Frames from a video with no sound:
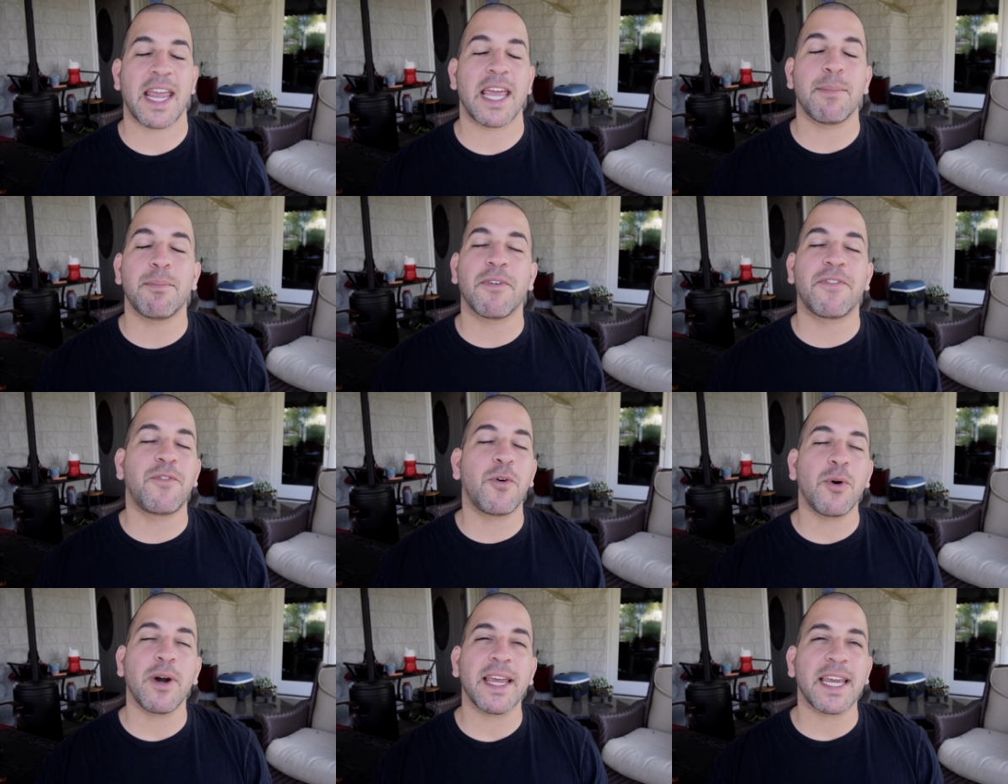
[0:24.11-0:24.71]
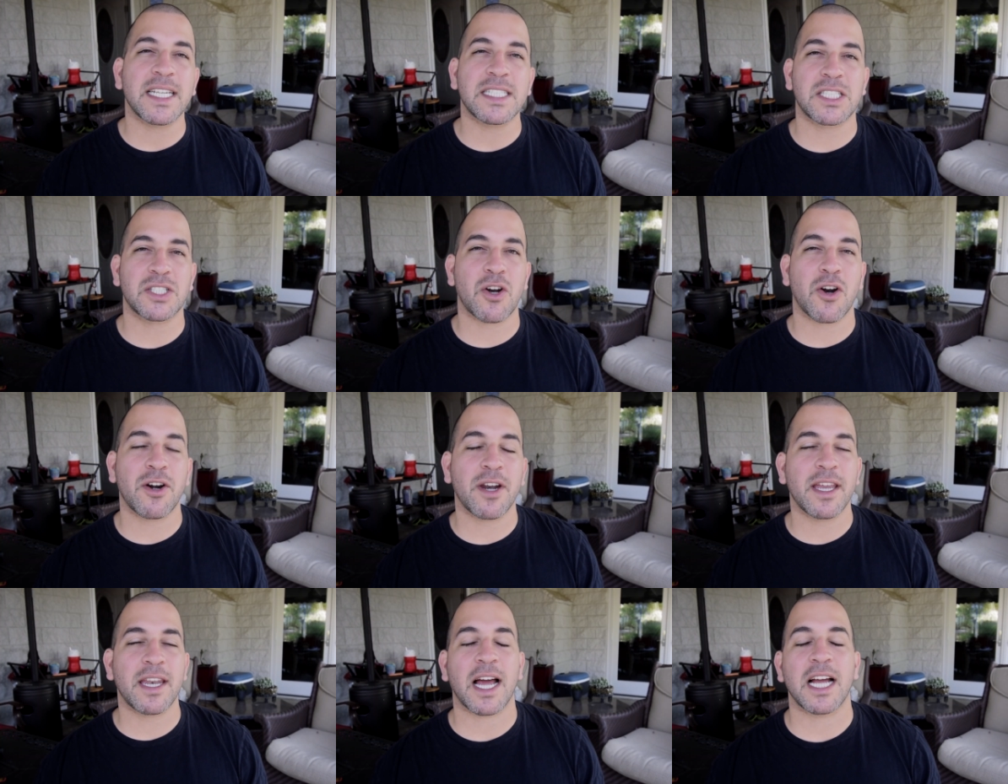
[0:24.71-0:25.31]
And before I get
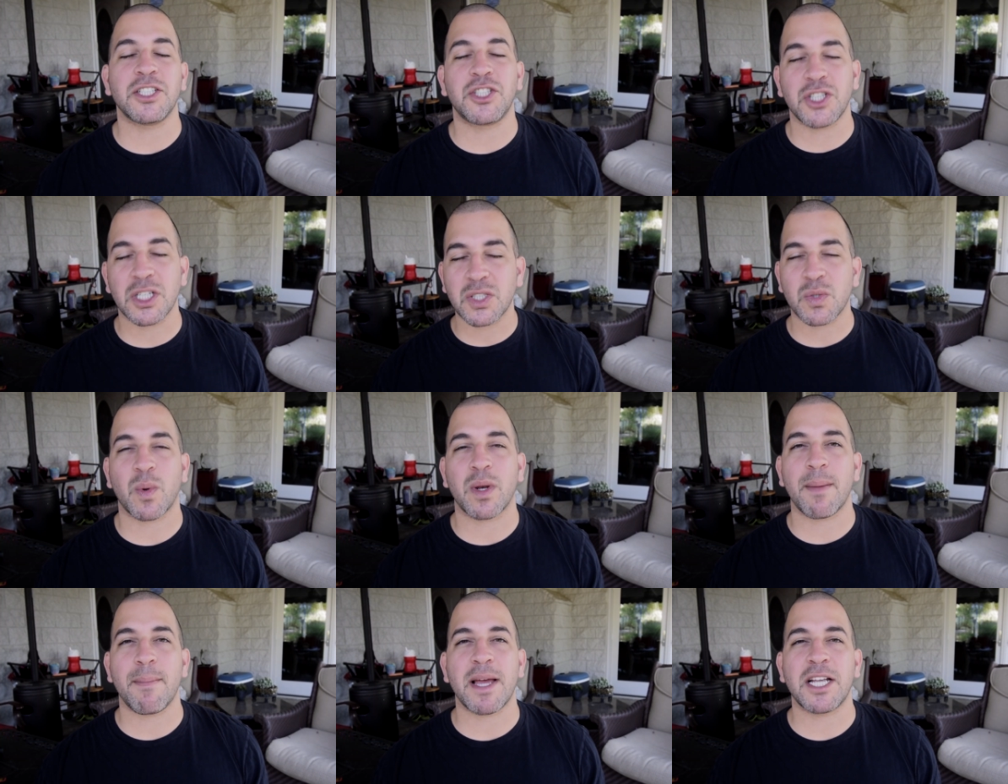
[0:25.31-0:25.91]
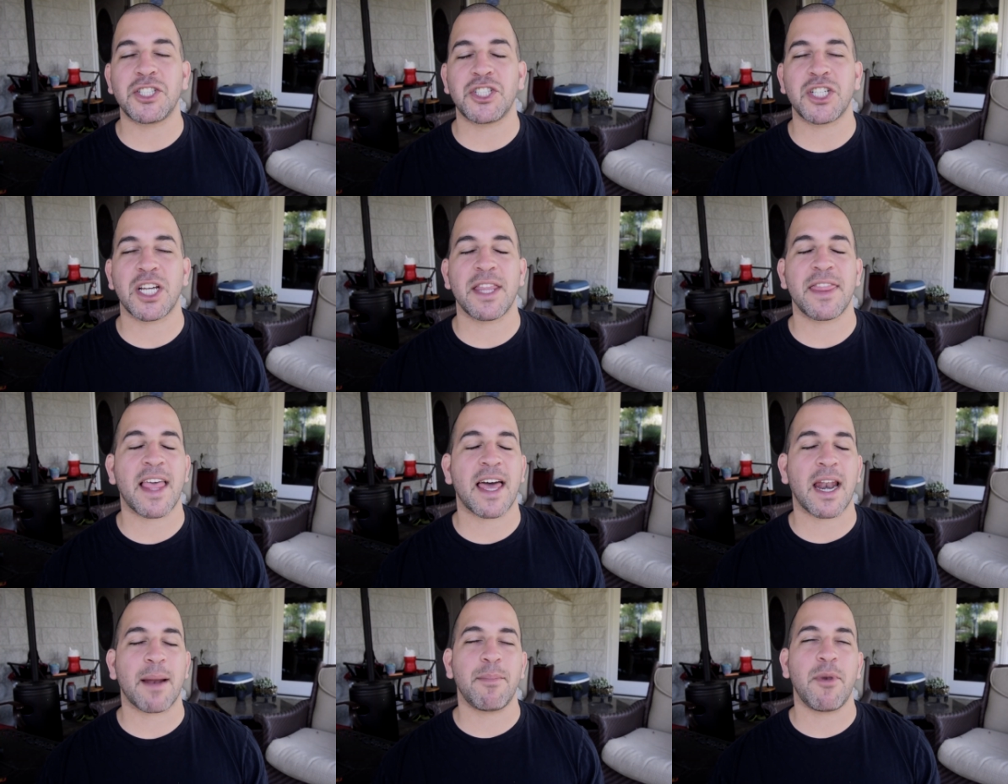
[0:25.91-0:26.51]
started, I just want to
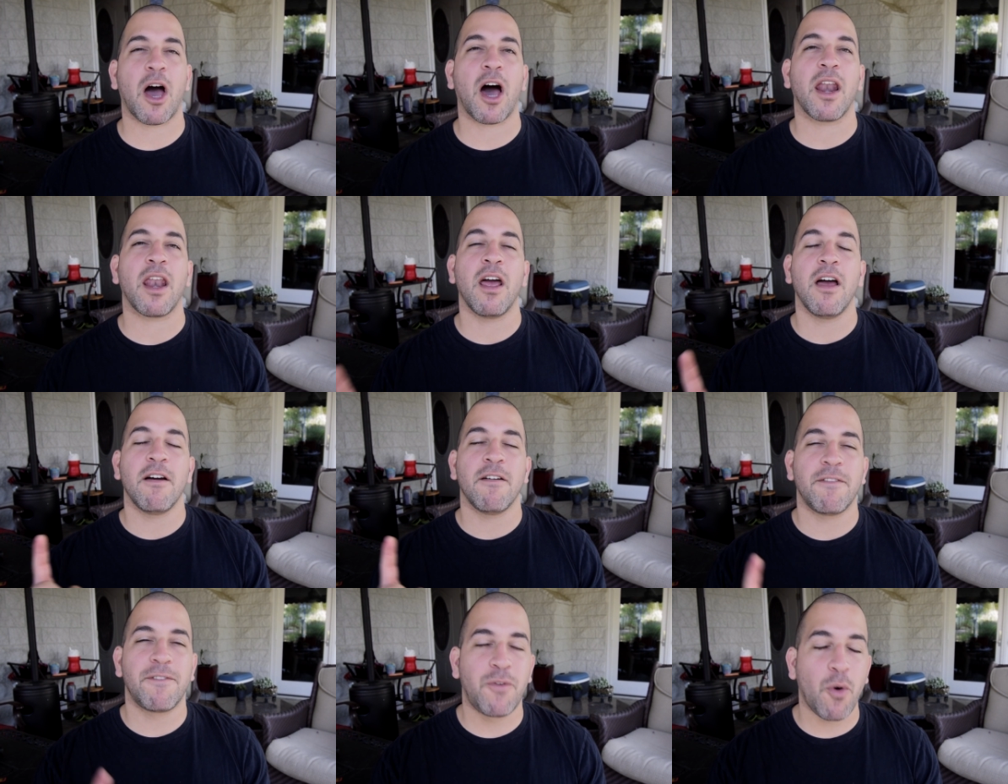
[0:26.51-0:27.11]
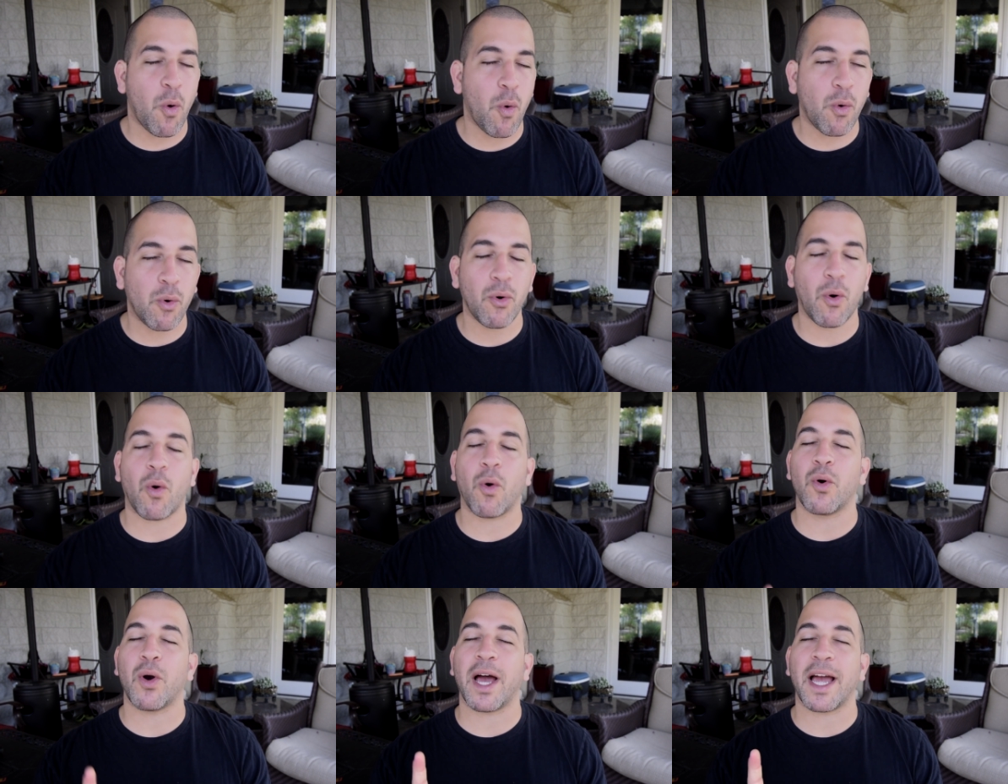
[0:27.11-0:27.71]
mention that I'm not for
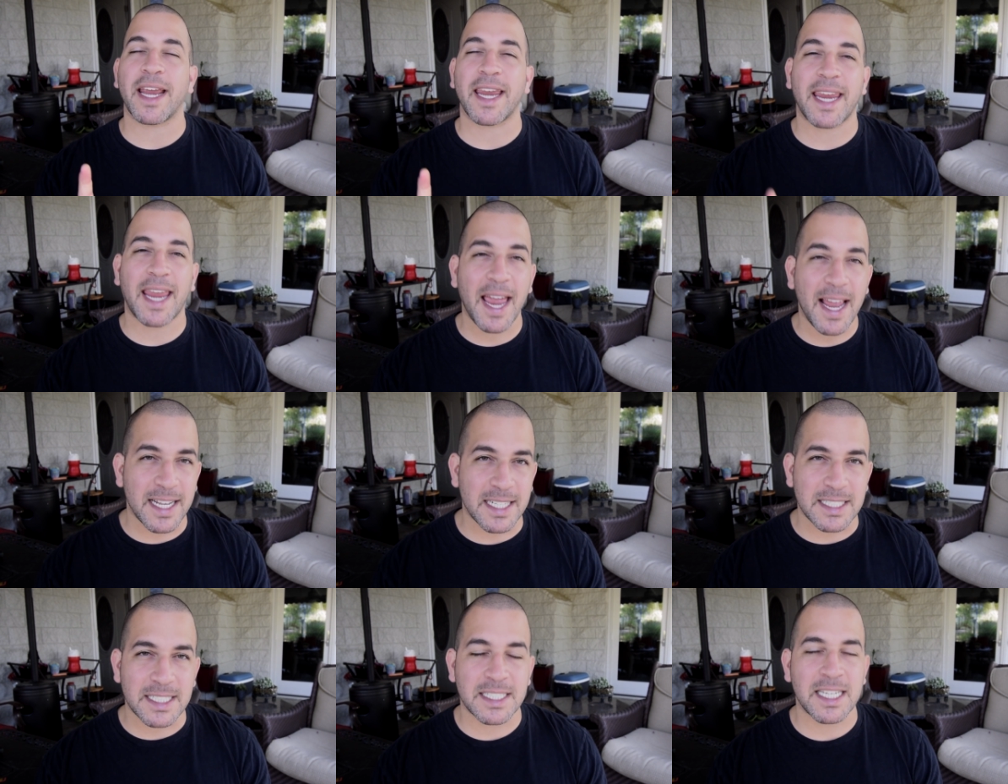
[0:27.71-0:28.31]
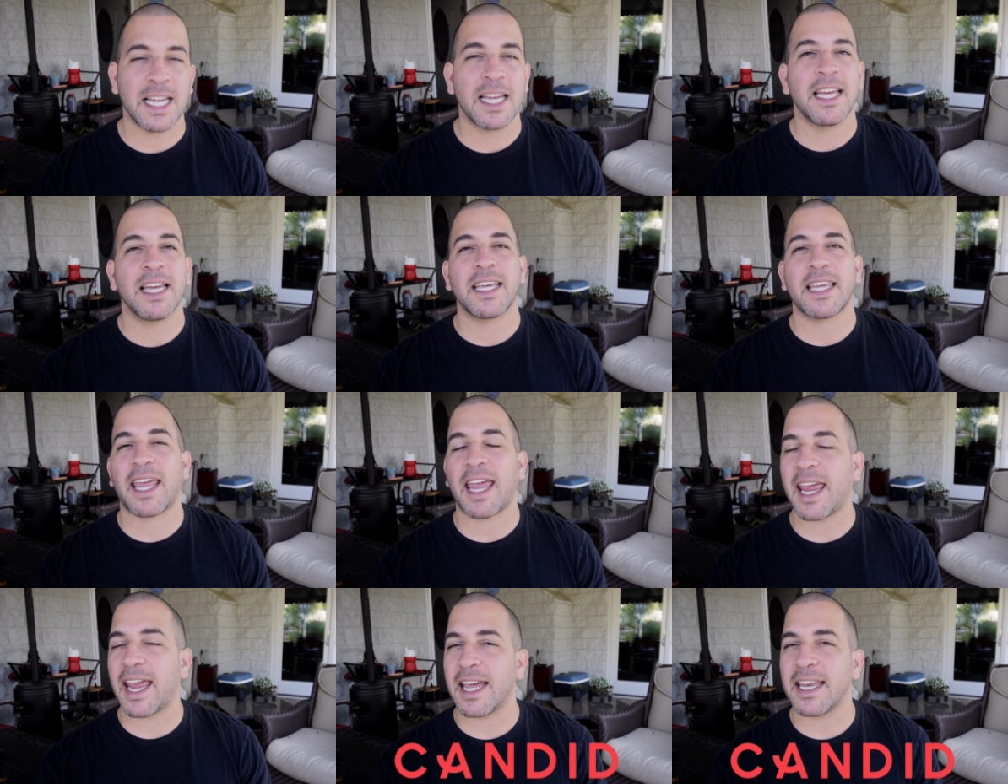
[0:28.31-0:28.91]
or against
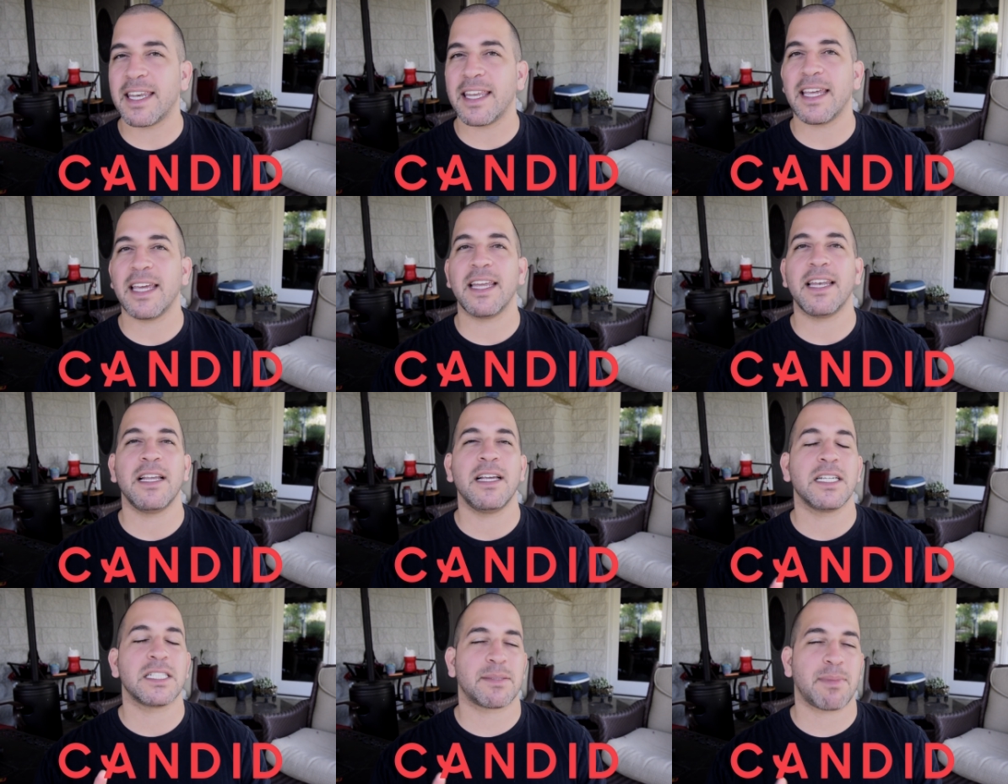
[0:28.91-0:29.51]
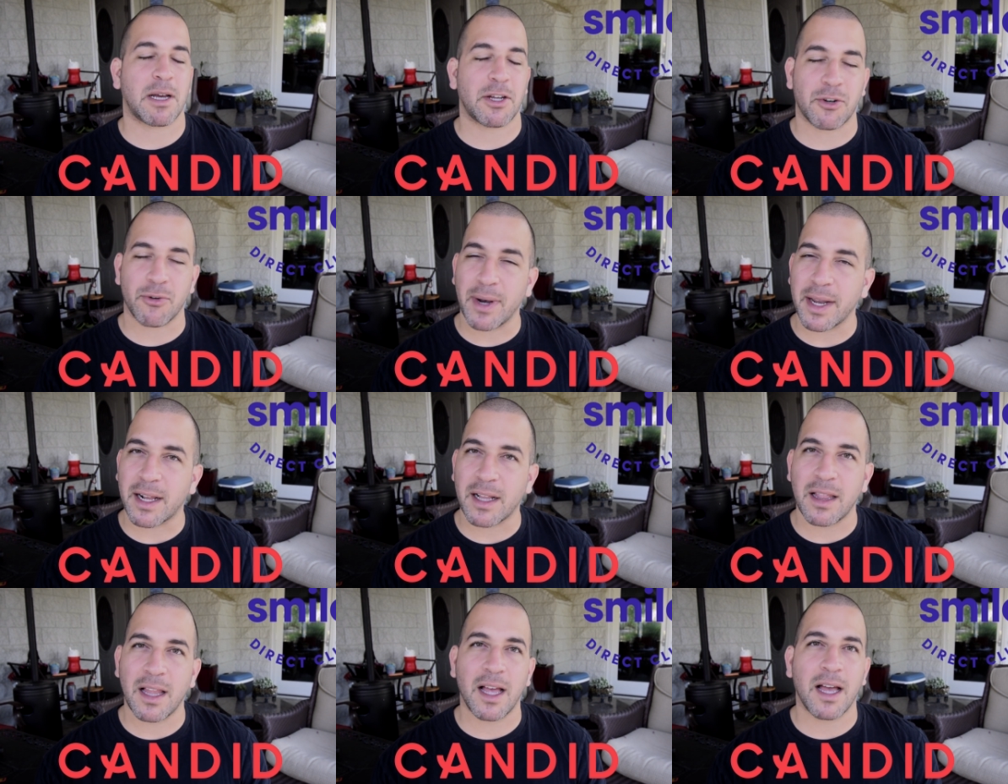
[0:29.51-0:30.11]
Candid, Smile
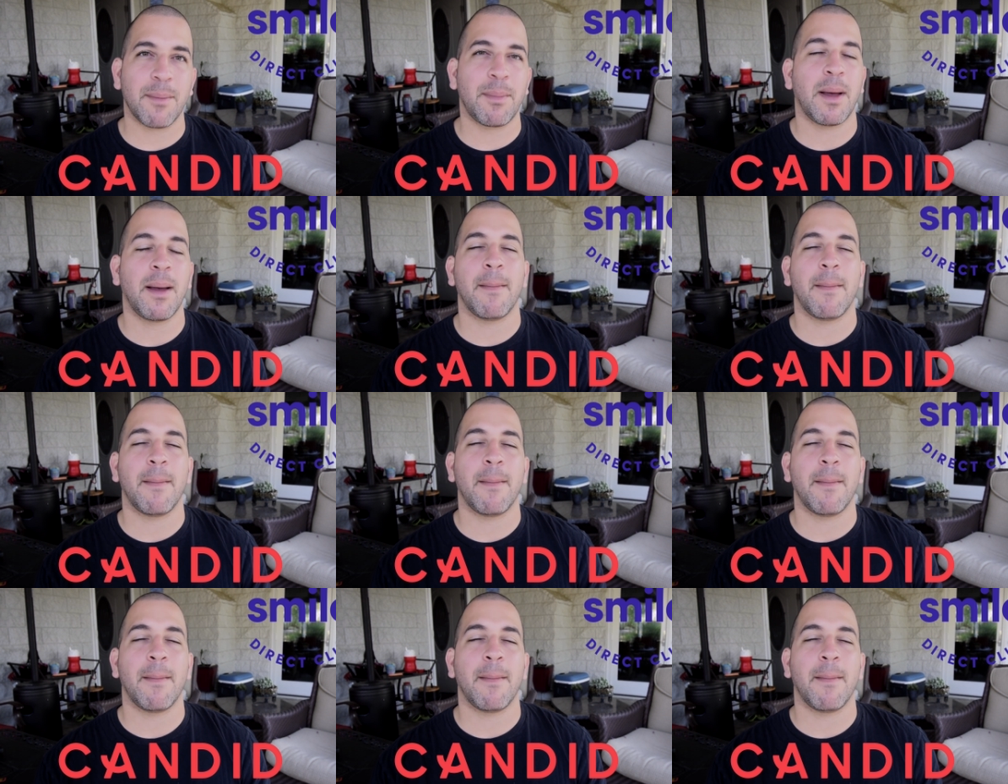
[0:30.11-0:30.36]
Direct Club,